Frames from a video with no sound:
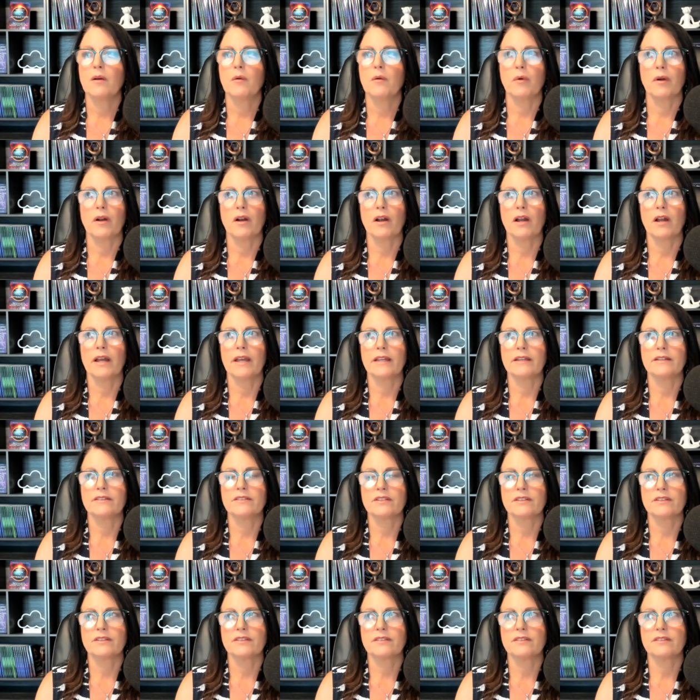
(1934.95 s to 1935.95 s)
where i
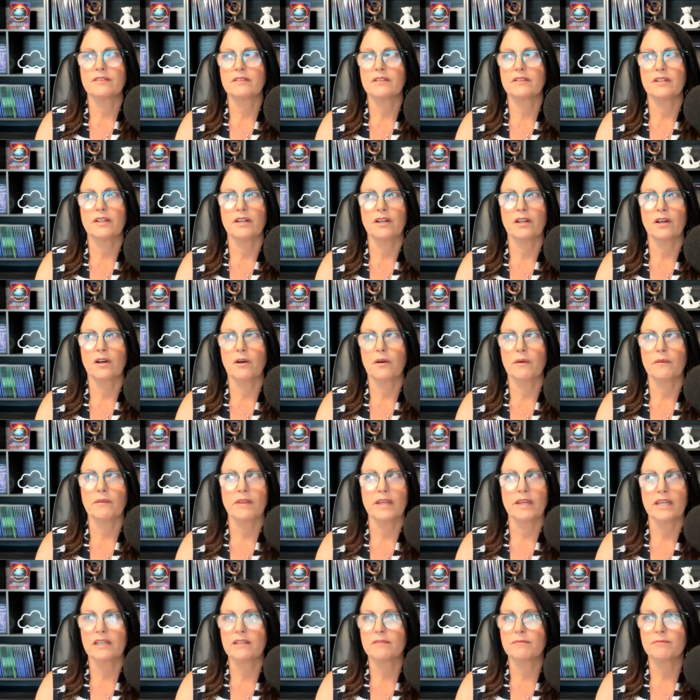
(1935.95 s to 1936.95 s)
just you know
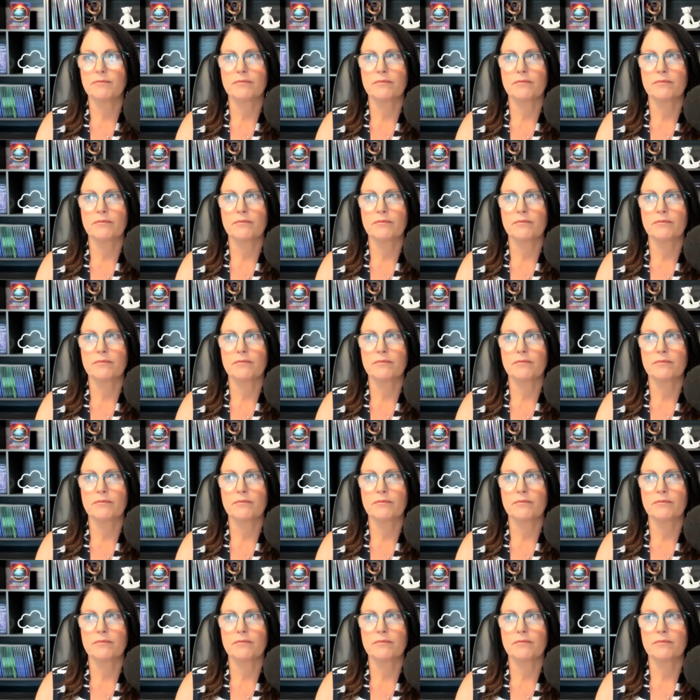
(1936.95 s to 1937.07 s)
like